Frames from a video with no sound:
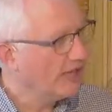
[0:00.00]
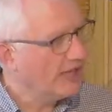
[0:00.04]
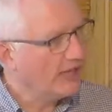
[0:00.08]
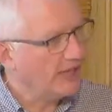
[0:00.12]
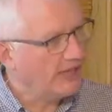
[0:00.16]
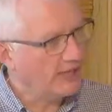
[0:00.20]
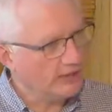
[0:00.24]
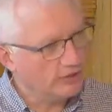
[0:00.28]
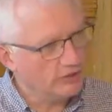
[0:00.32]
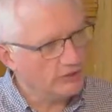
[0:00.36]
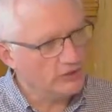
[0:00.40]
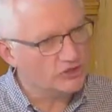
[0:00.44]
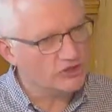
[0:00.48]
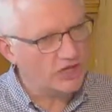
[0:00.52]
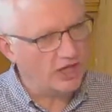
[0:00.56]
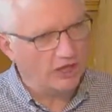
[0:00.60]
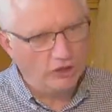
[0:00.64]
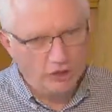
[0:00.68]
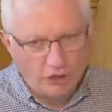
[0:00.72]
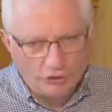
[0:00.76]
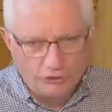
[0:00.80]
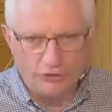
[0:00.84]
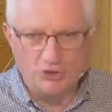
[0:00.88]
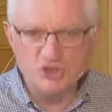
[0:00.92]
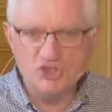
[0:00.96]
here's
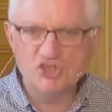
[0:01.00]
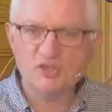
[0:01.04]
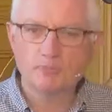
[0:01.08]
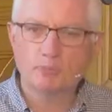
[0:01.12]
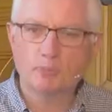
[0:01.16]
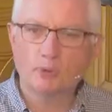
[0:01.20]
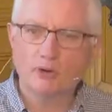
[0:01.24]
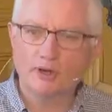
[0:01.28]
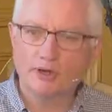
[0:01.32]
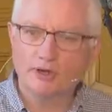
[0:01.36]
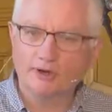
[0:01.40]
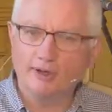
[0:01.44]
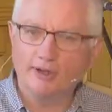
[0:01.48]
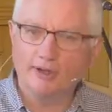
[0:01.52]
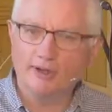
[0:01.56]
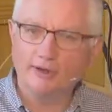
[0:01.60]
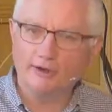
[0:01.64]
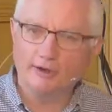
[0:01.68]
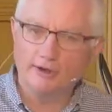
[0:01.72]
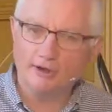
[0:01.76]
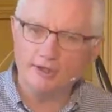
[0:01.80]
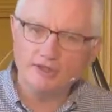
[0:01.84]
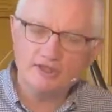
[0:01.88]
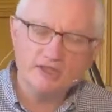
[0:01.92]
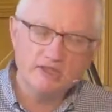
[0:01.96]
another spoiler
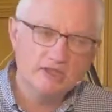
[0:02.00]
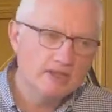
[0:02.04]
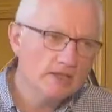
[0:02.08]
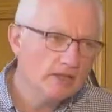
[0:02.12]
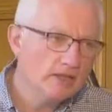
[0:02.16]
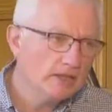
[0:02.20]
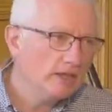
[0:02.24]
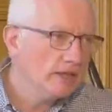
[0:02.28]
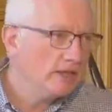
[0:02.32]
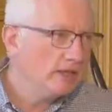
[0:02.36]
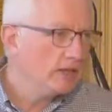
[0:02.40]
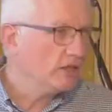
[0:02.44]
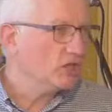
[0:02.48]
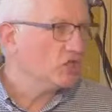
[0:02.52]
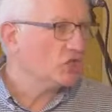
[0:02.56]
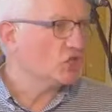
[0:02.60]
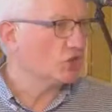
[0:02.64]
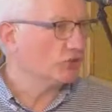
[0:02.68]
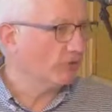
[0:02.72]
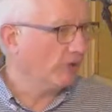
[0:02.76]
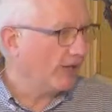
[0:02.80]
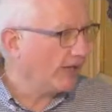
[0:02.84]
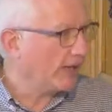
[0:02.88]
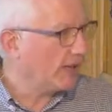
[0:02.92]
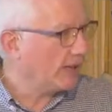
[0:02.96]
alert.
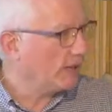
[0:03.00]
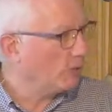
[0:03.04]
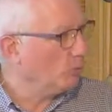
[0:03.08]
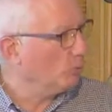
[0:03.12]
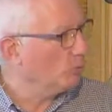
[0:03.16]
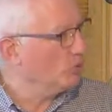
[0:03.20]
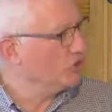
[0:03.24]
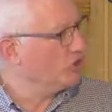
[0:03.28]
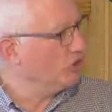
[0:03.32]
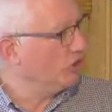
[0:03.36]
Shrek was